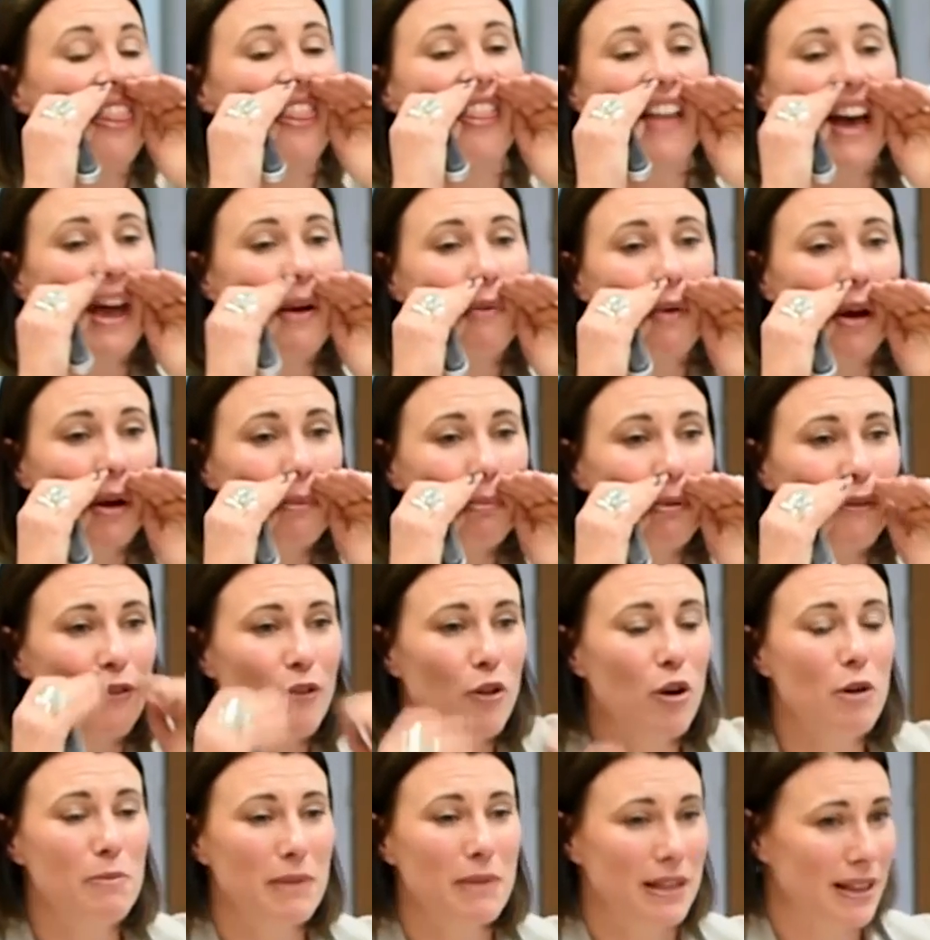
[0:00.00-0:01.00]
They won't
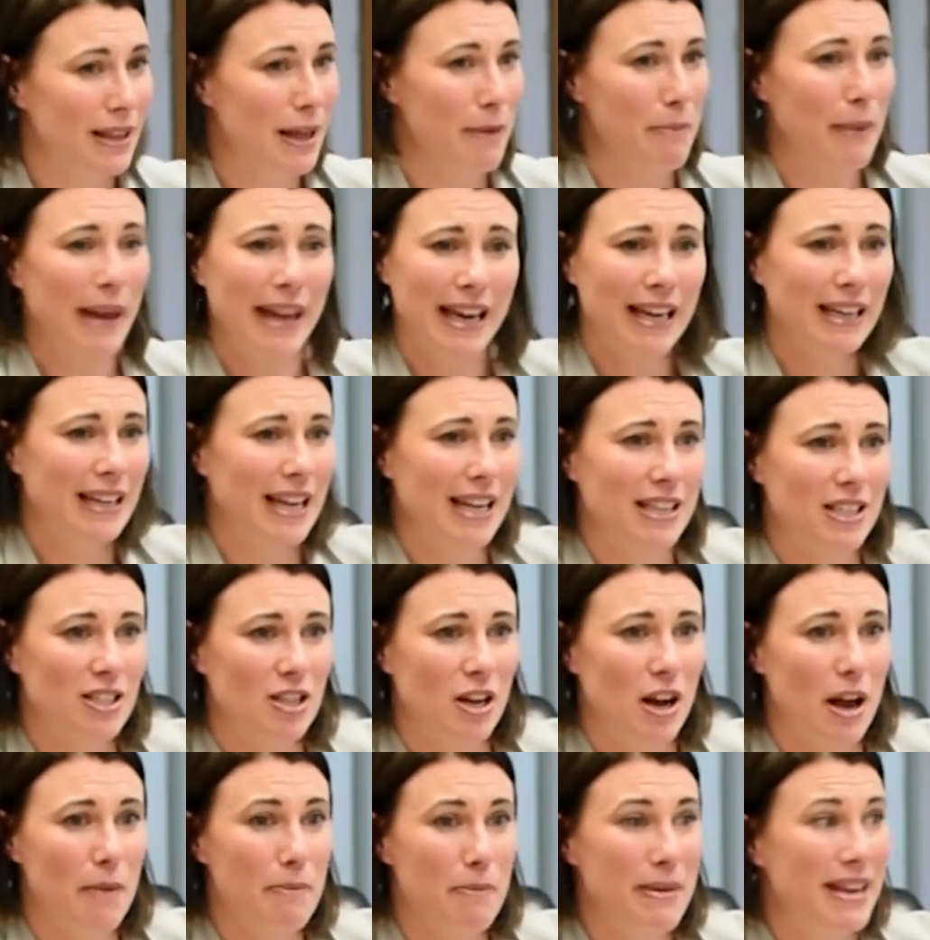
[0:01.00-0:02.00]
perform at their peak
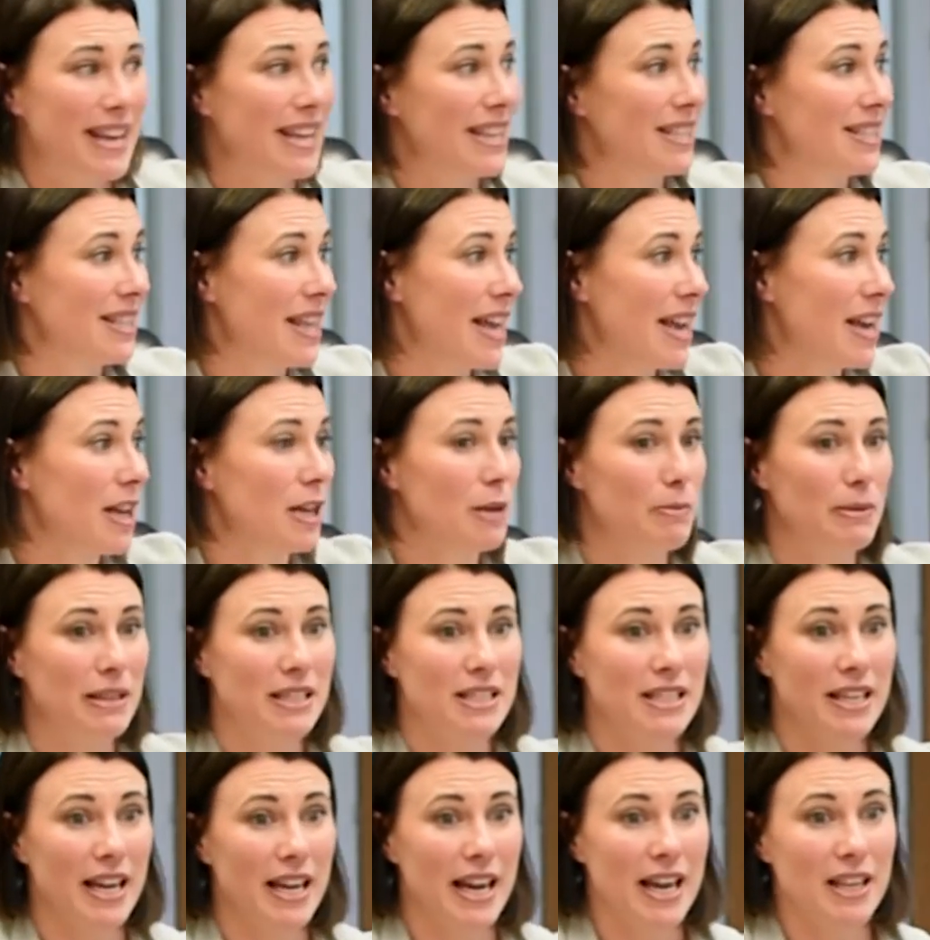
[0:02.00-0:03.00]
next time because they're going to
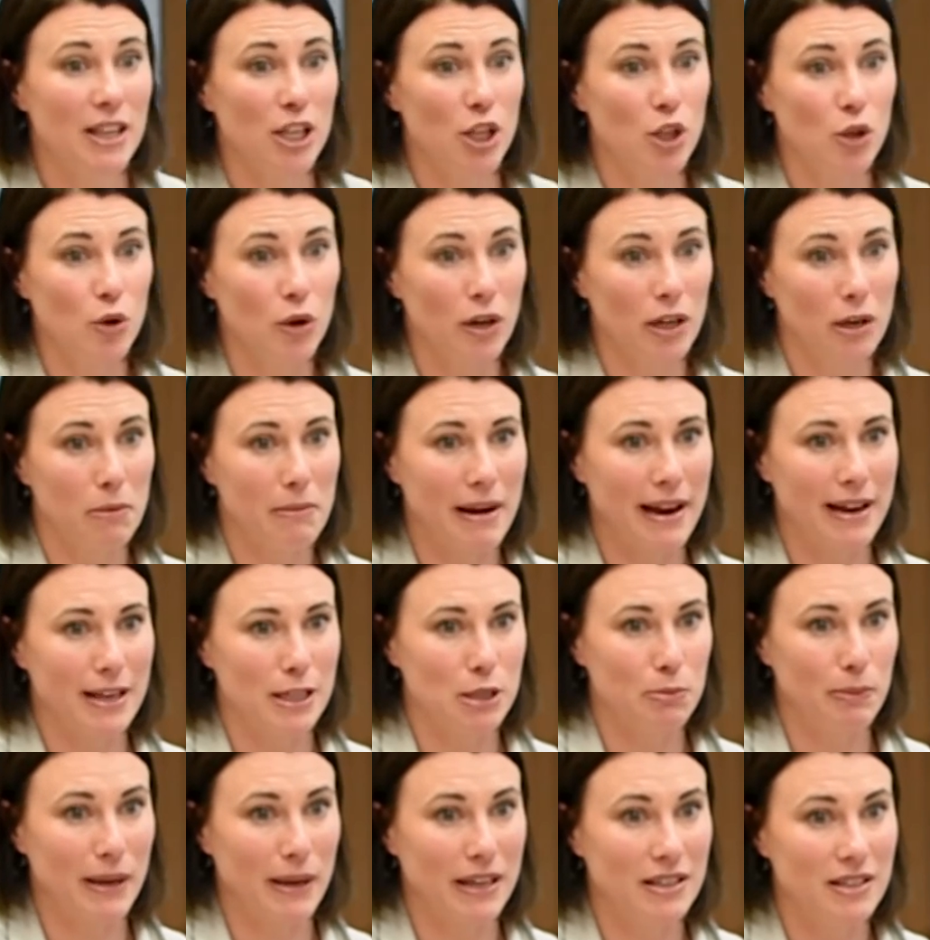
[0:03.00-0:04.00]
be scared that you're going to make
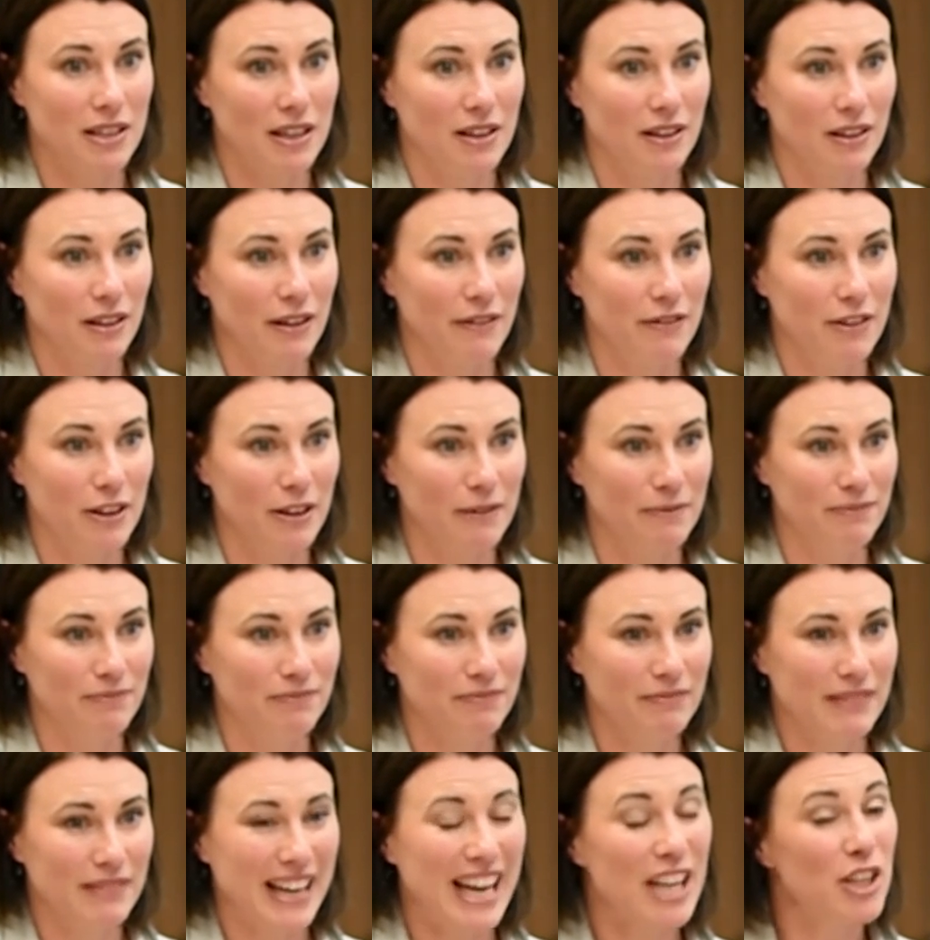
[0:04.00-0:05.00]
a spectacle of them.
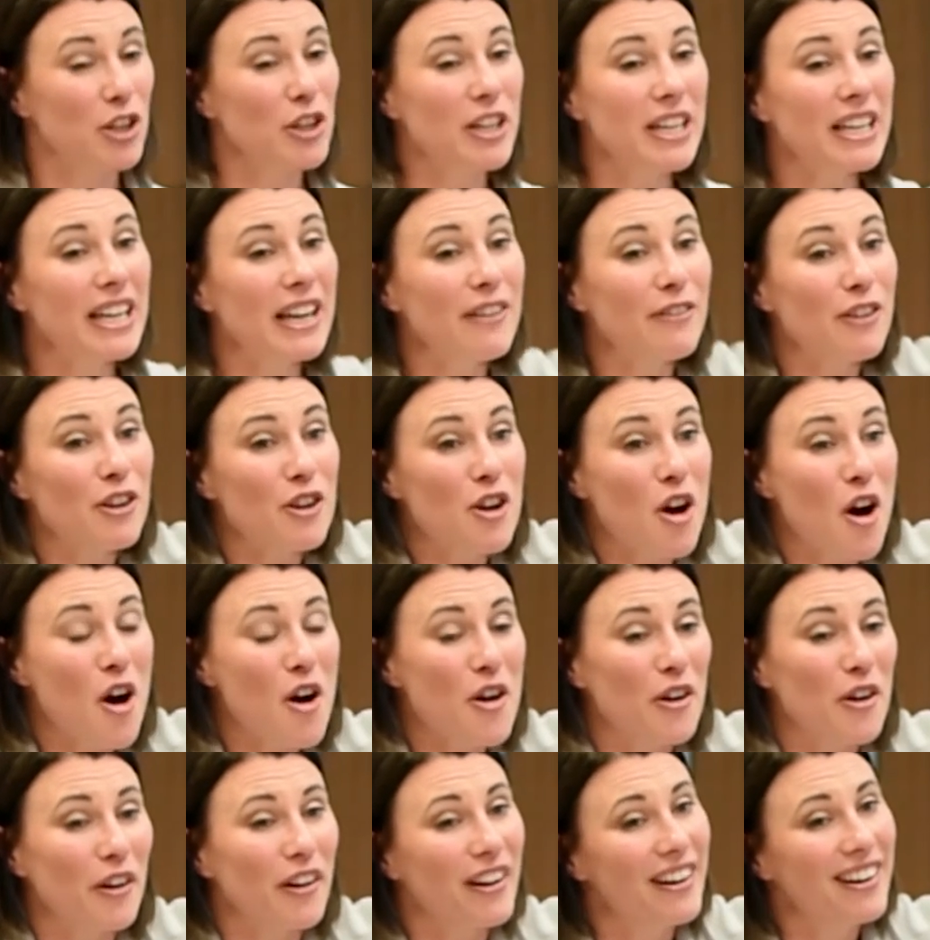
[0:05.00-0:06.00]
And you didn't even
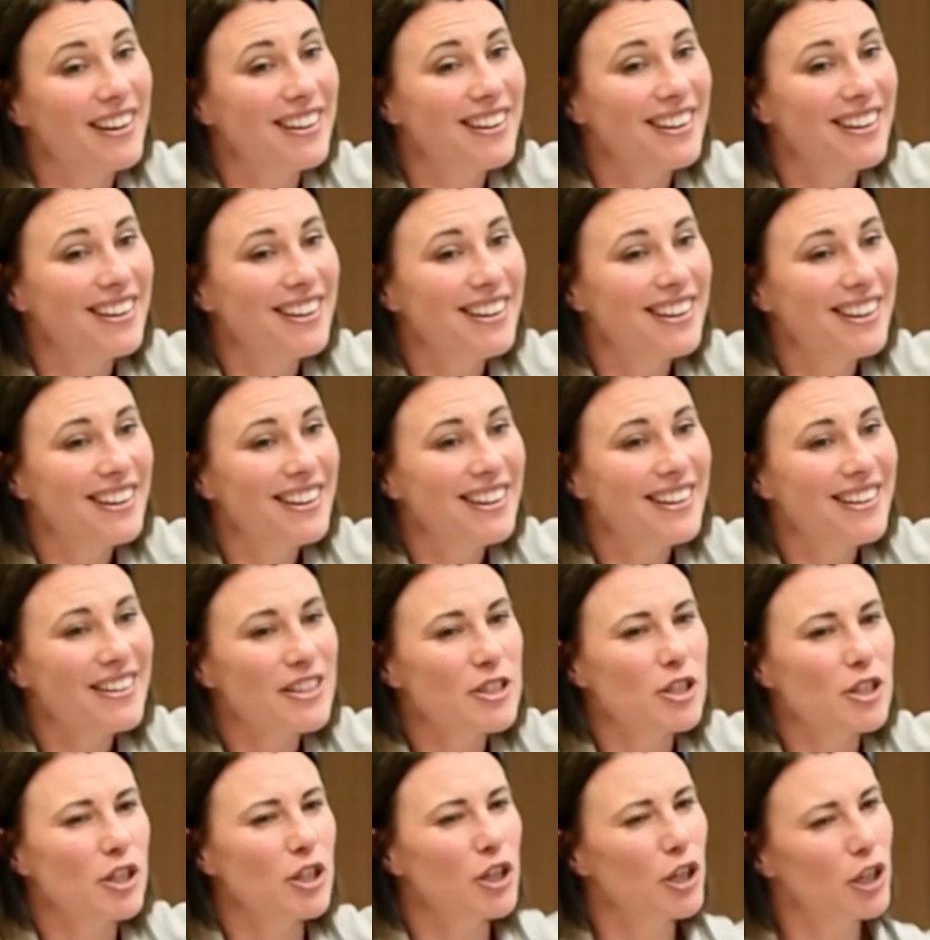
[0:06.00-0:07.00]

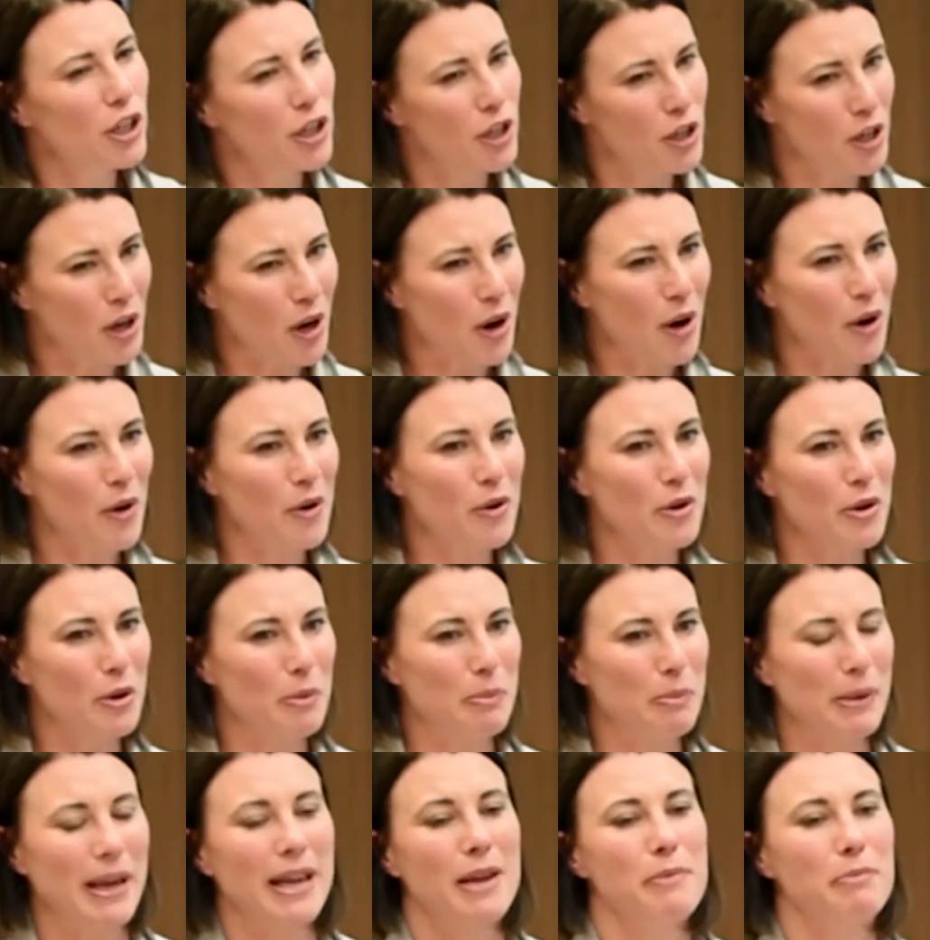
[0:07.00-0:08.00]
know. So you're going to know
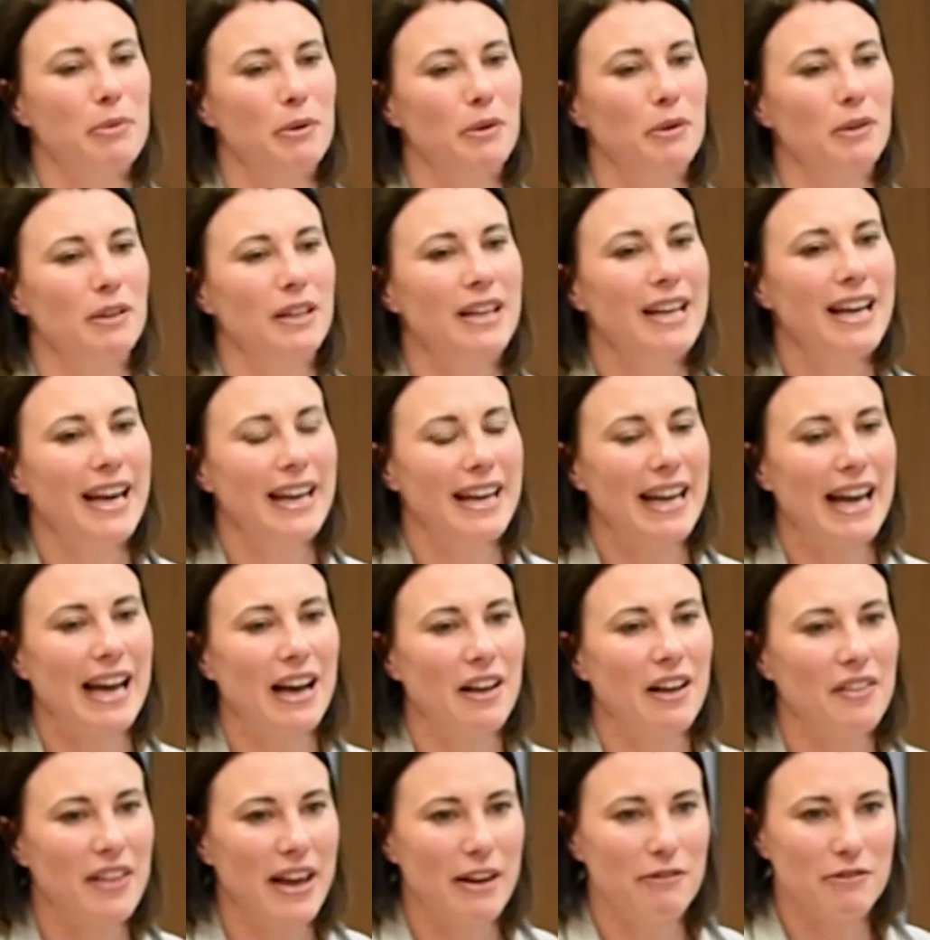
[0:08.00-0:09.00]
your people and
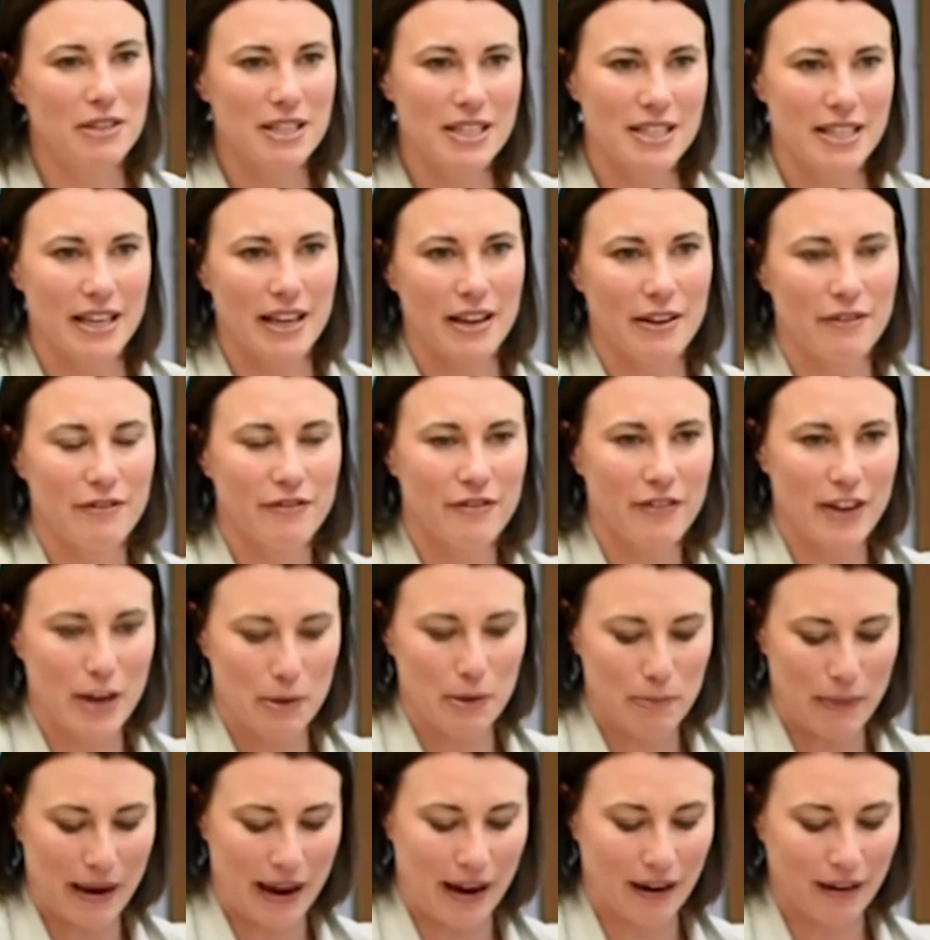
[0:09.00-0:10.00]
how they receive
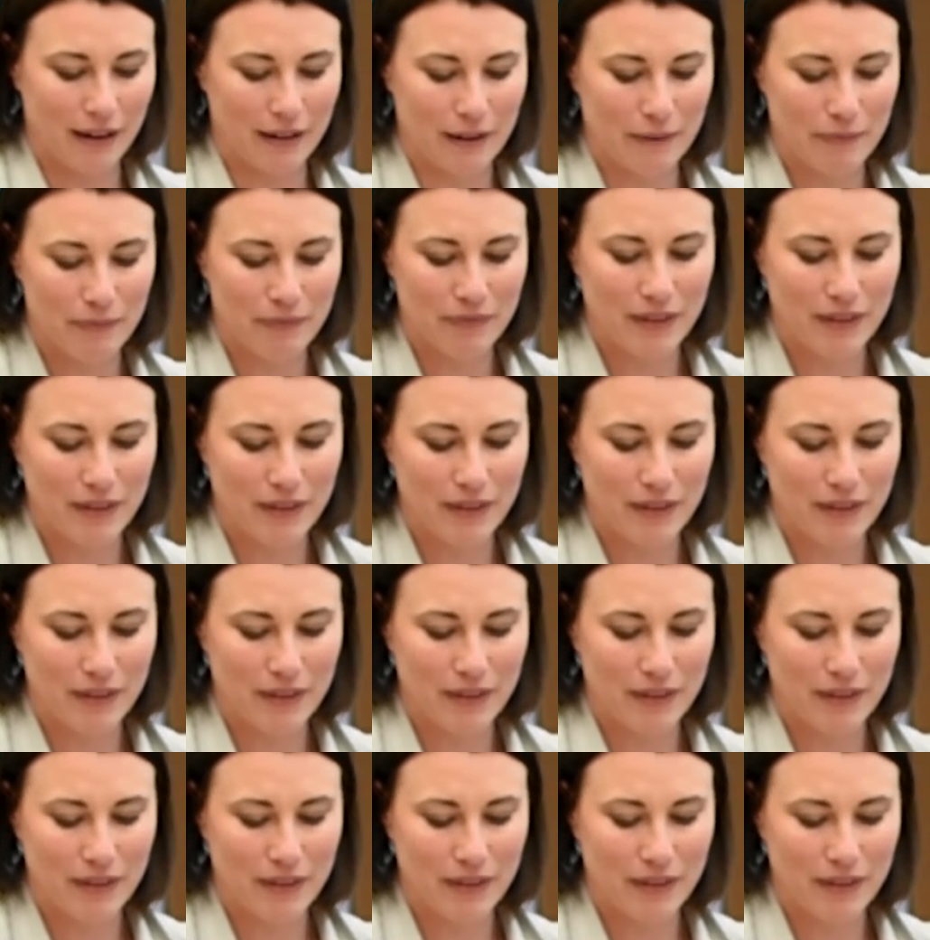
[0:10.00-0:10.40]
feedback.